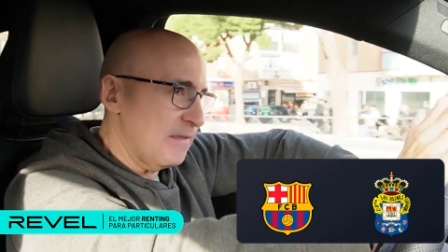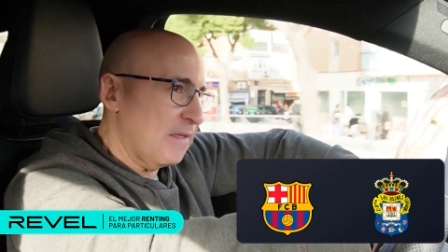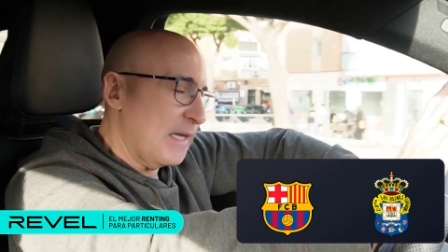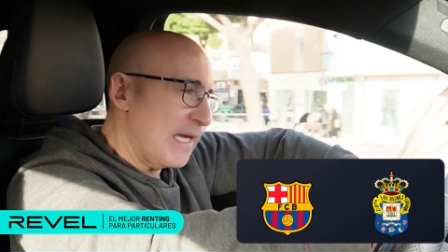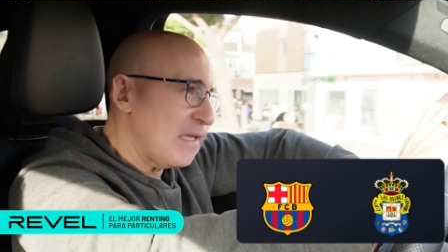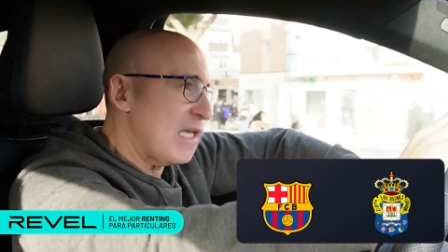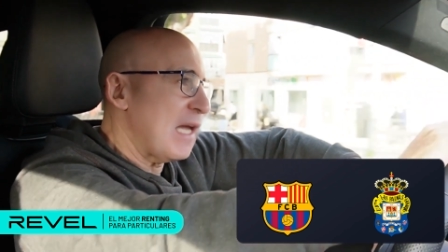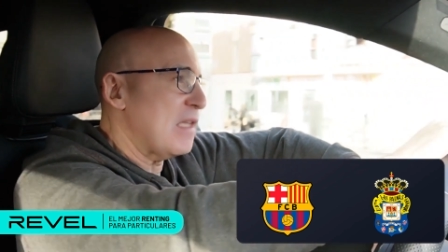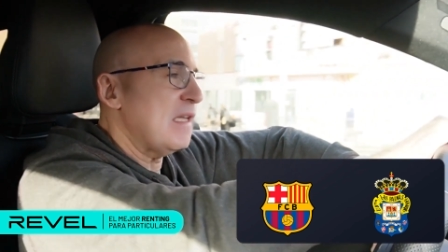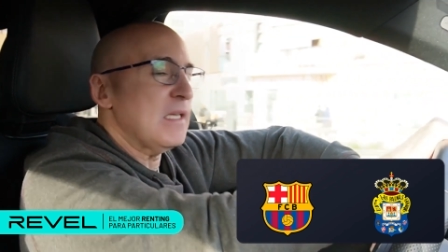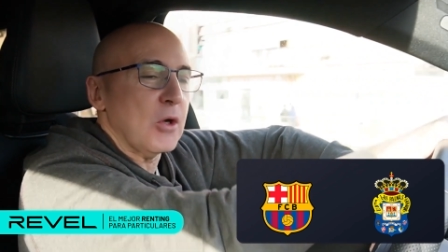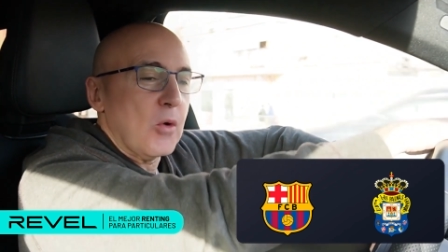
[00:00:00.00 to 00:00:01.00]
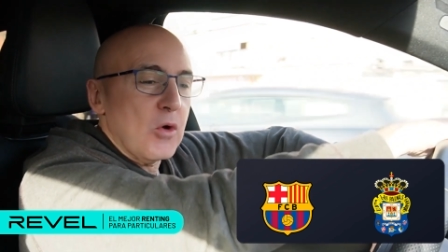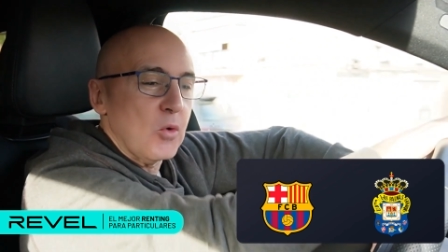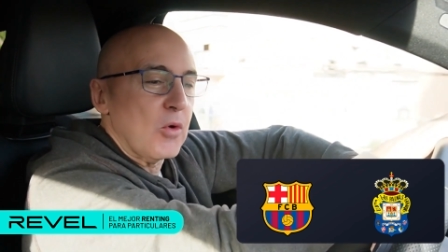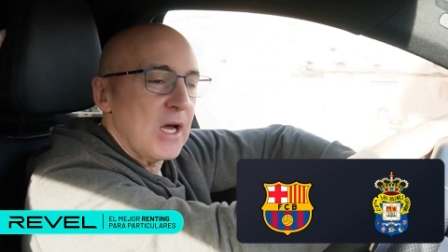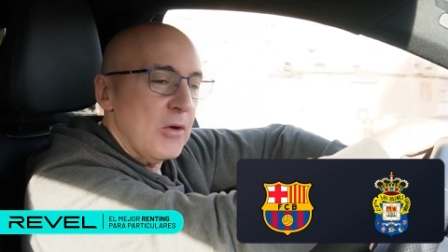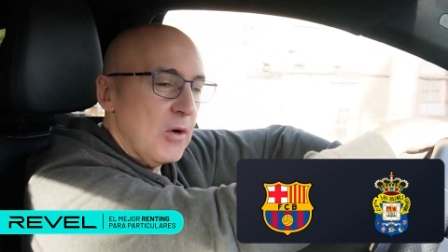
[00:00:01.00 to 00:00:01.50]
That channel is also
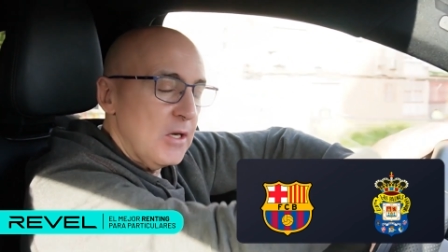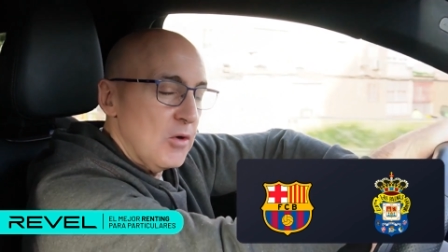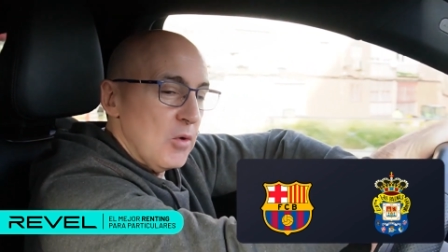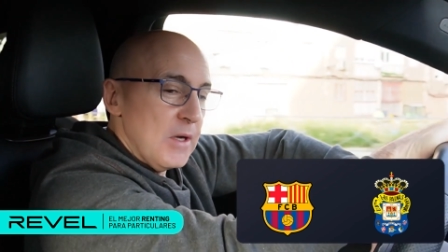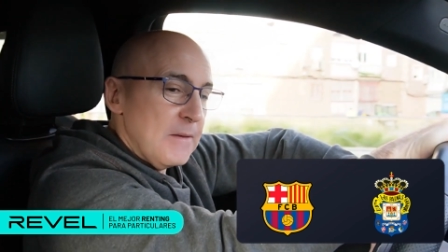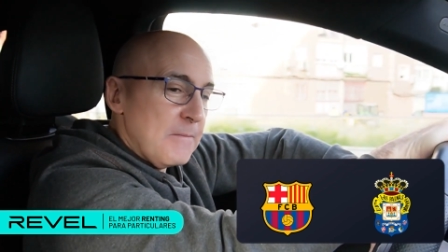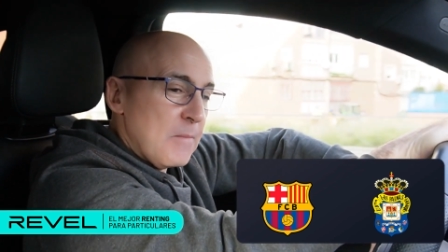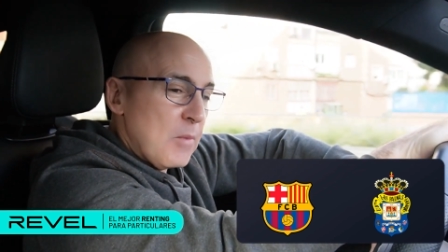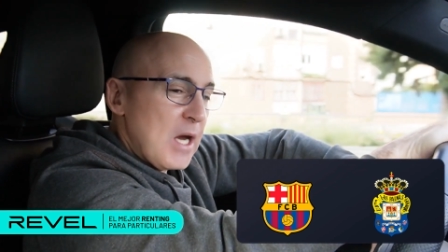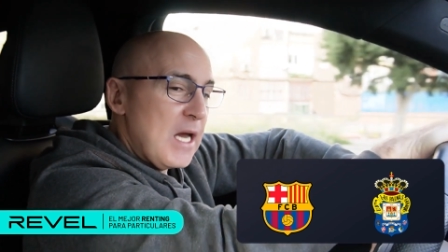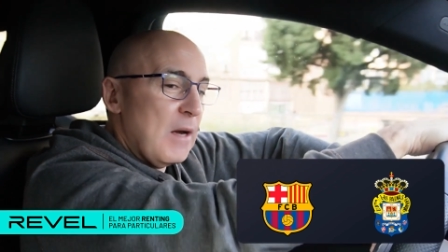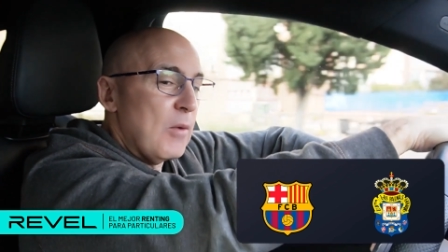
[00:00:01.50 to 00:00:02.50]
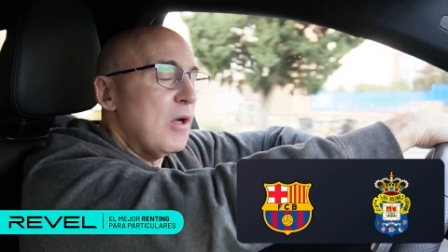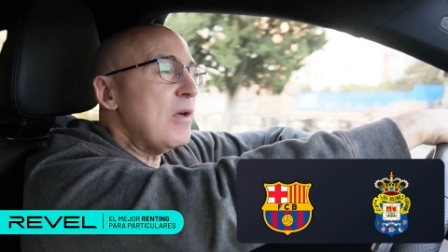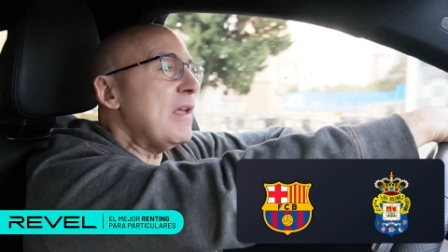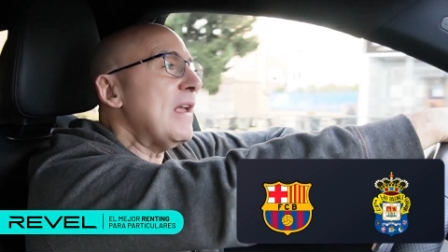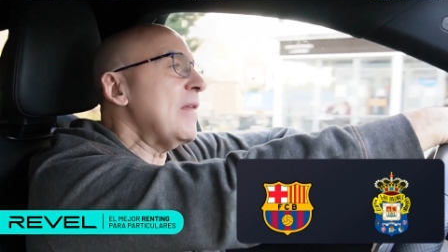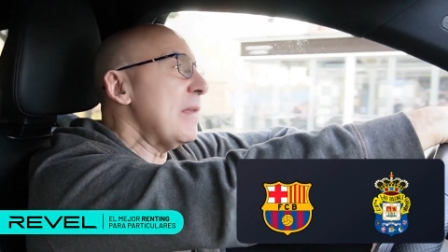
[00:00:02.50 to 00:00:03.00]
gradually growing. Well, I'm going
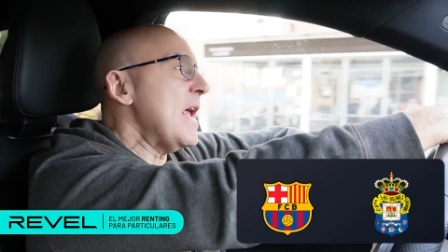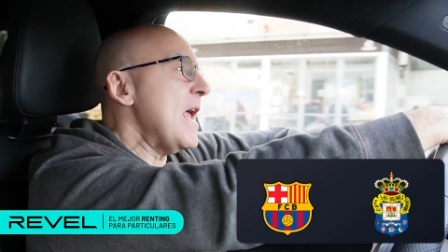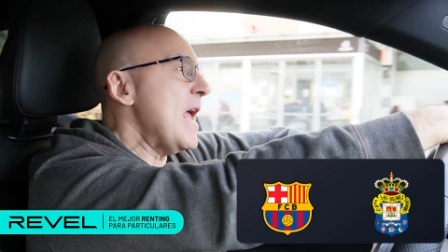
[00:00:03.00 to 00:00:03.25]
to give